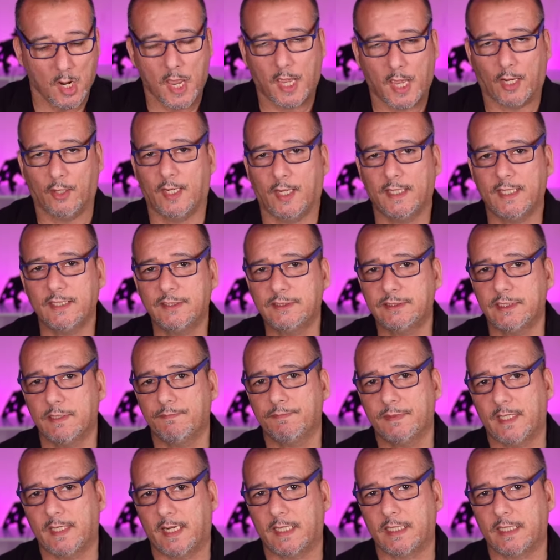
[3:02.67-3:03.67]
Another
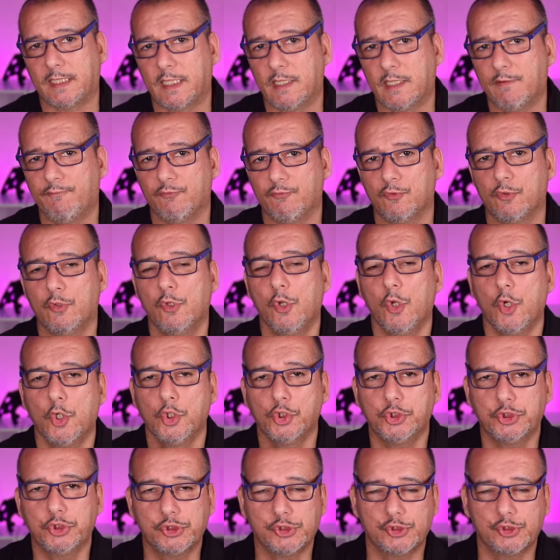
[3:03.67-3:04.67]
tip that I give you:
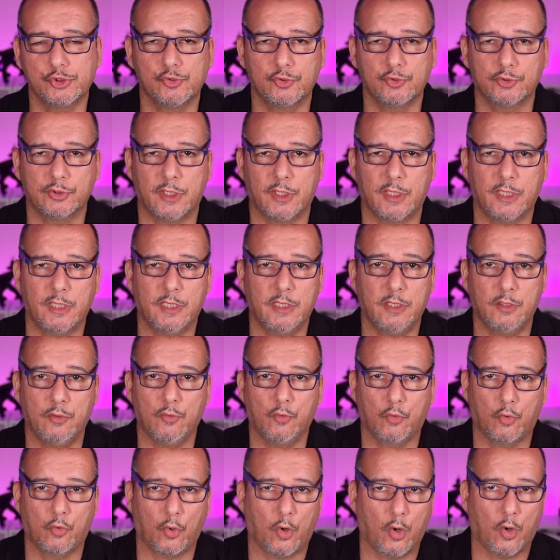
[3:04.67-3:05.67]
shoot
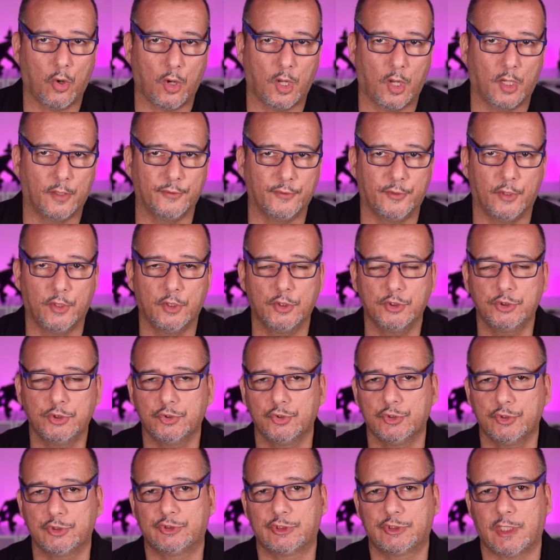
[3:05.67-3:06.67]
in RAW. Don't
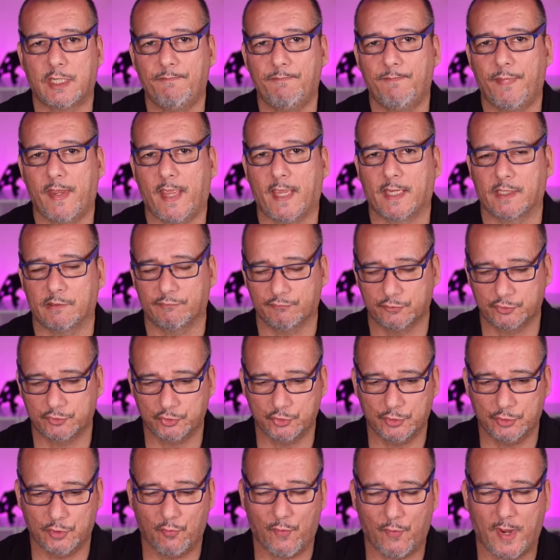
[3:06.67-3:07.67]
shoot JPEG. If you
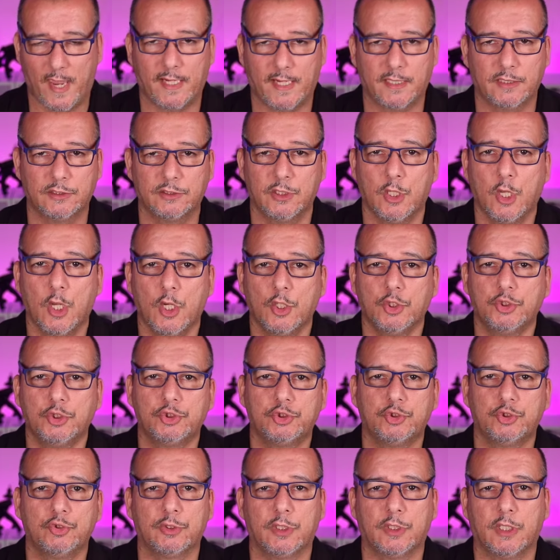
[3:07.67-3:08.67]
shoot weddings,
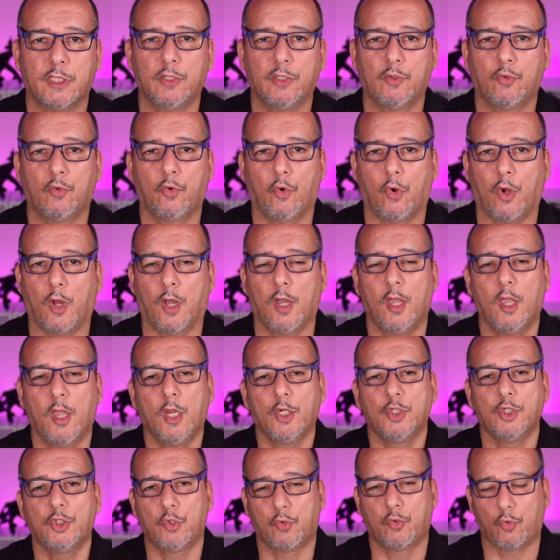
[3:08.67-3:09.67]
shoot in RAW.
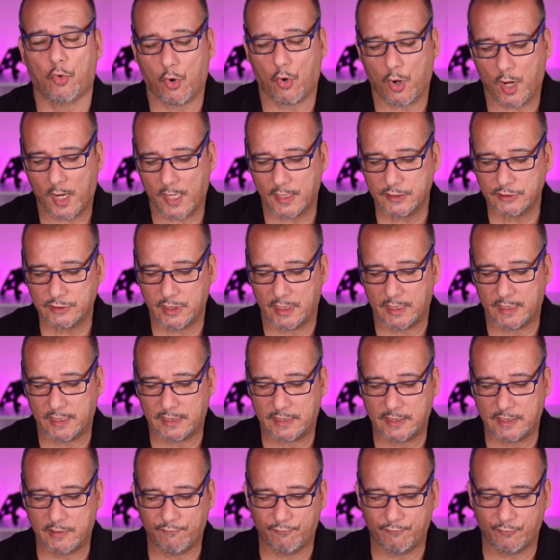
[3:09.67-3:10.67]
RAW is going to
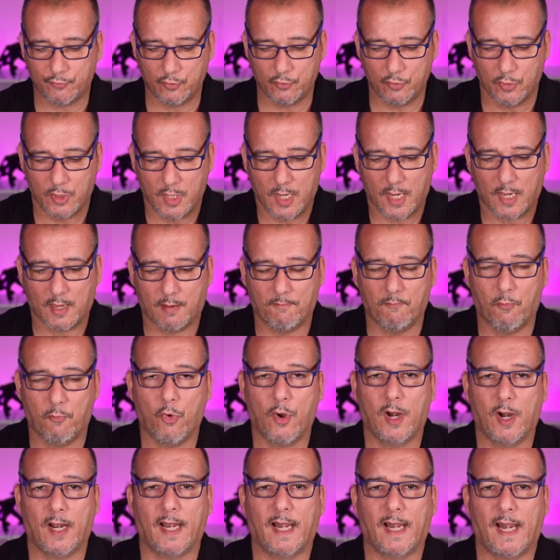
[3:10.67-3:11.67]
give you
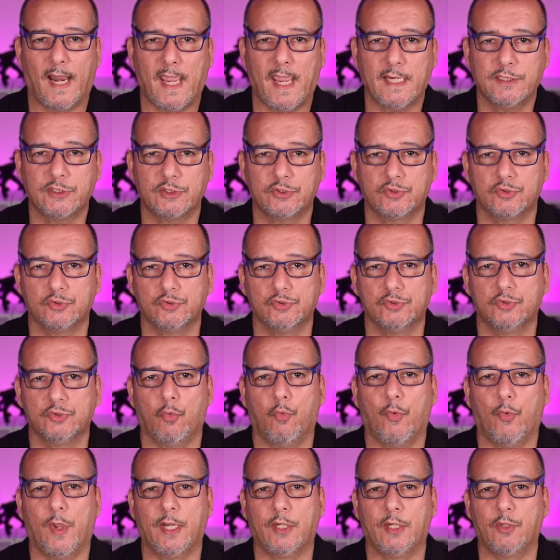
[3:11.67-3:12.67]
more latitude
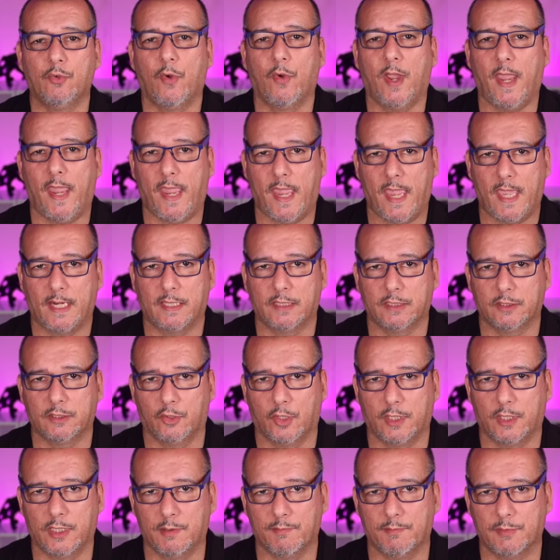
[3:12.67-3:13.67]
when you edit
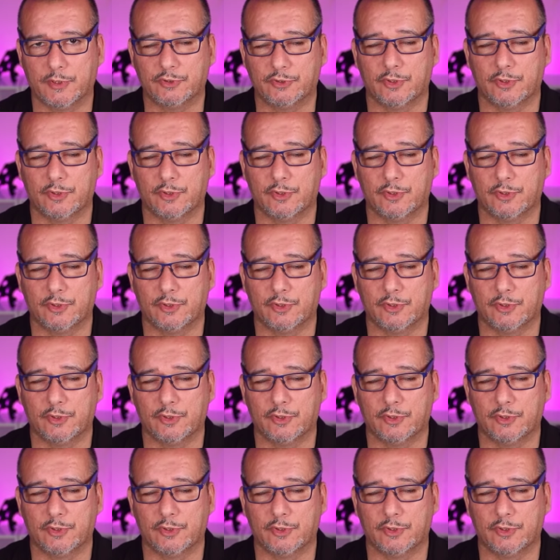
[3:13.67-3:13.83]
your image.